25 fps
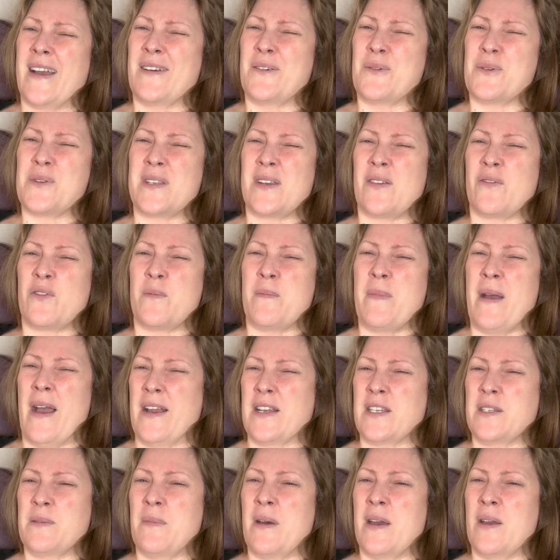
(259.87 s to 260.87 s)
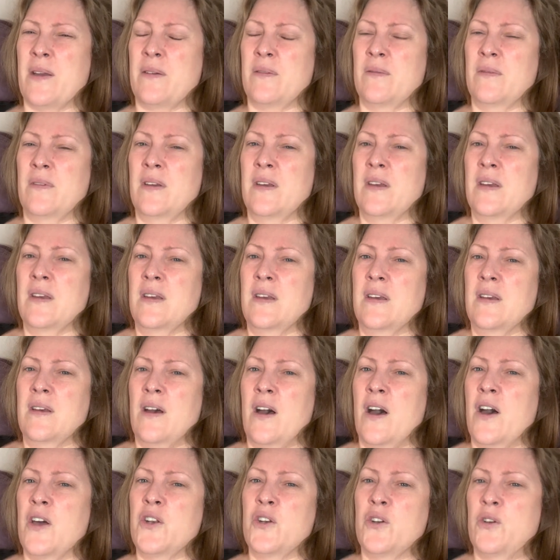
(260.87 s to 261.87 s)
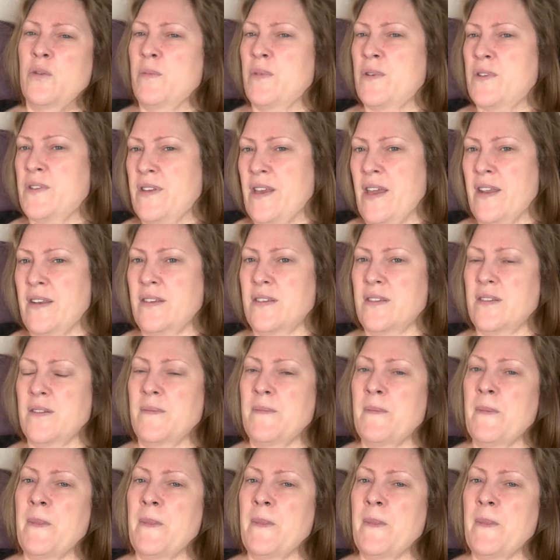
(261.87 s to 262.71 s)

I was never back to my 100%.